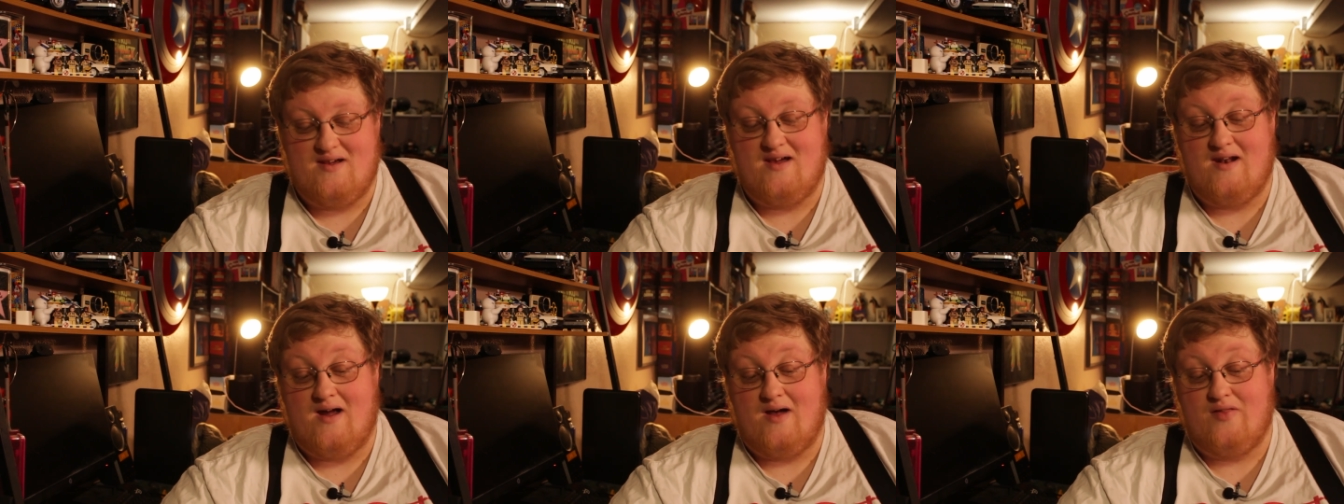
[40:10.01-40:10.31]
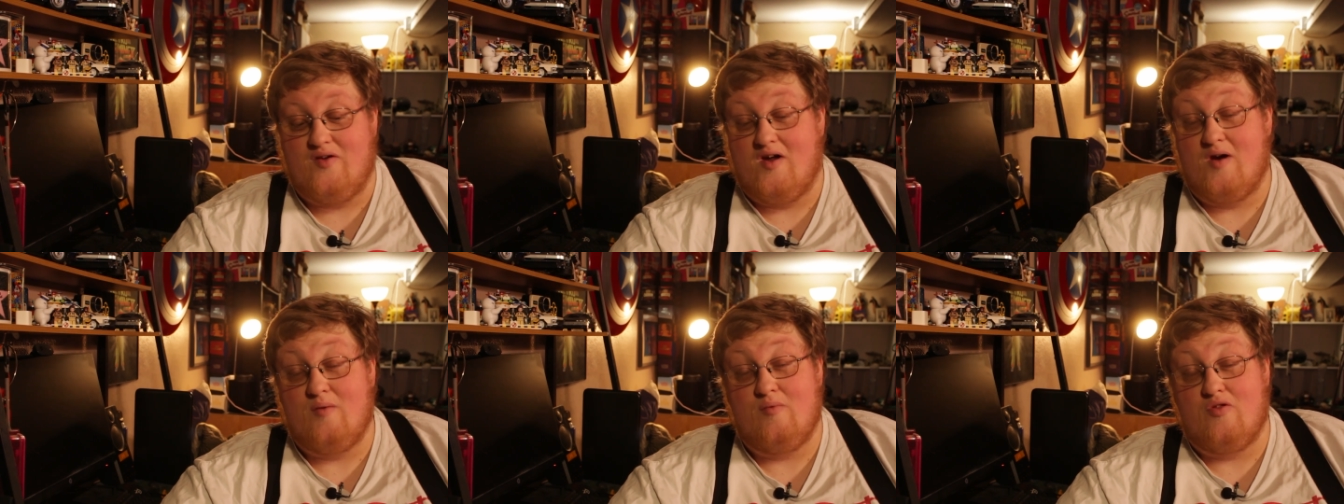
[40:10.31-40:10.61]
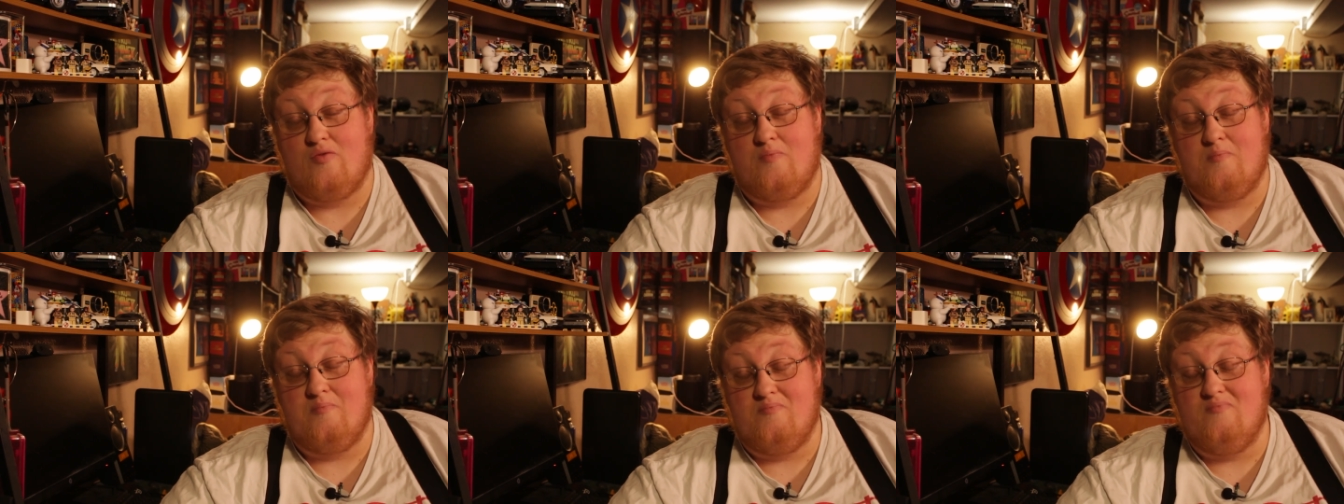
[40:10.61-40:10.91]
and I thought it
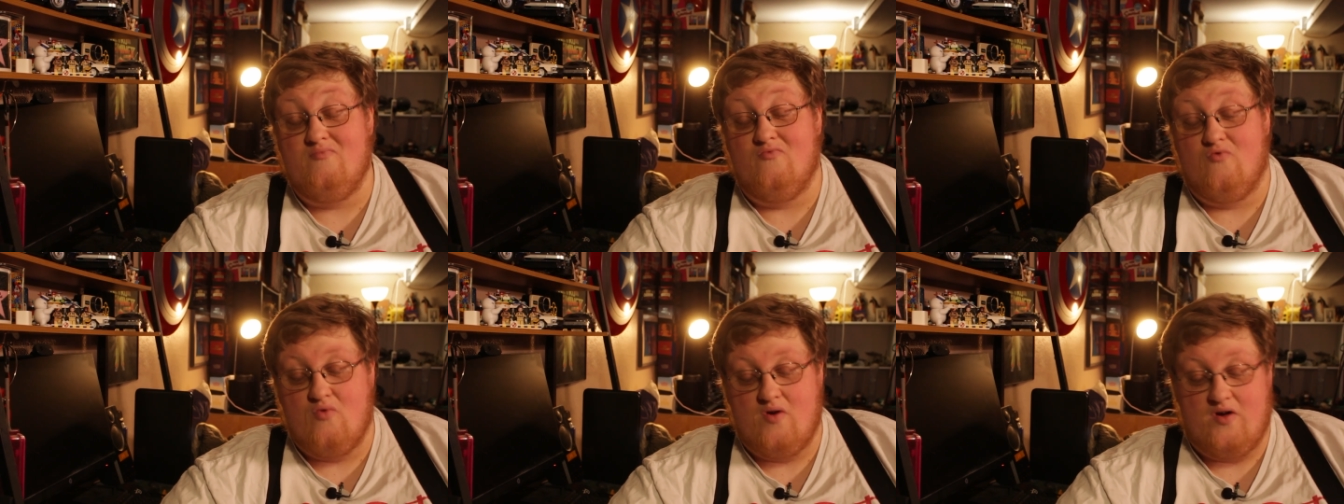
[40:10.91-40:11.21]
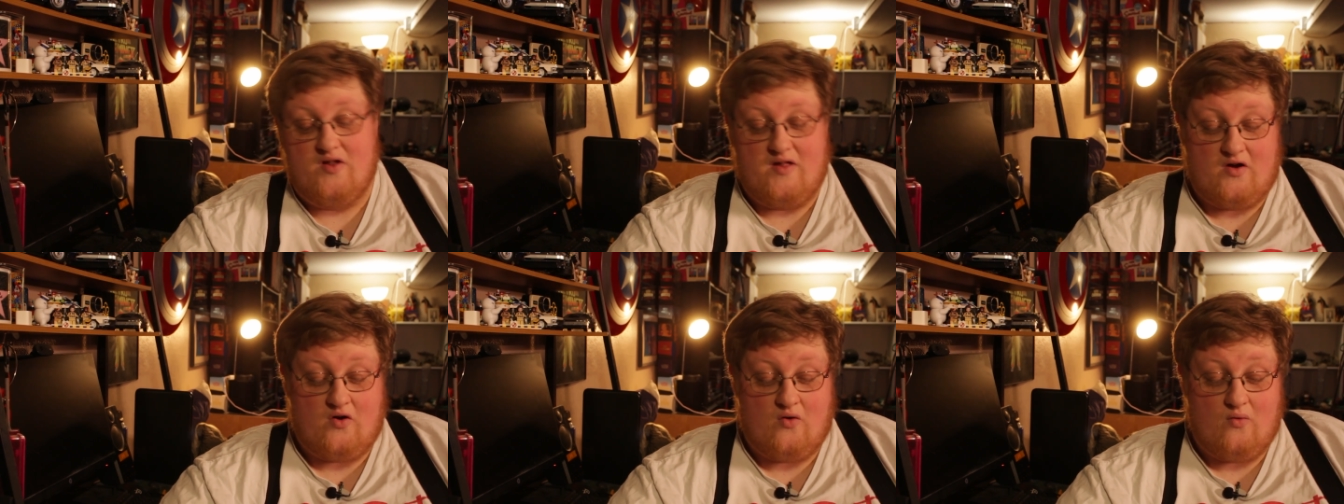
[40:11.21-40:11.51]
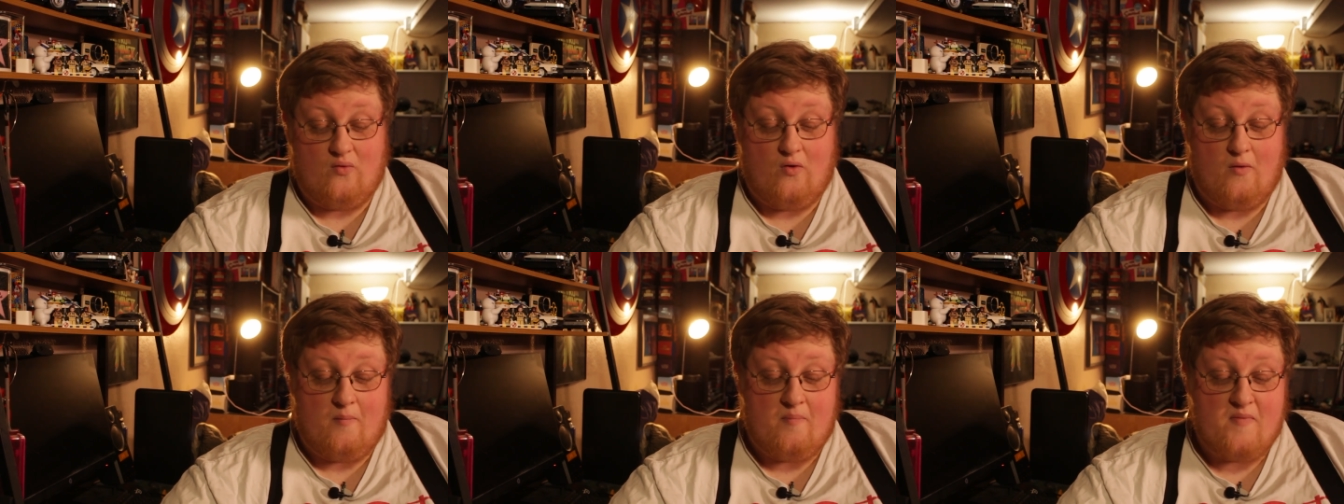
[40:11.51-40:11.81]
was really
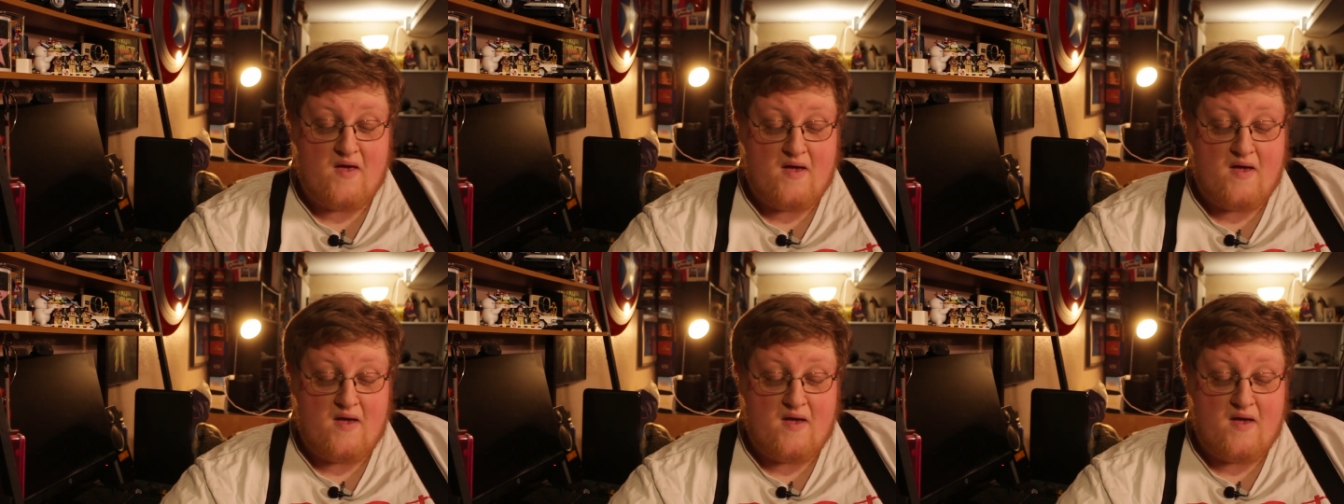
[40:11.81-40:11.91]
cool.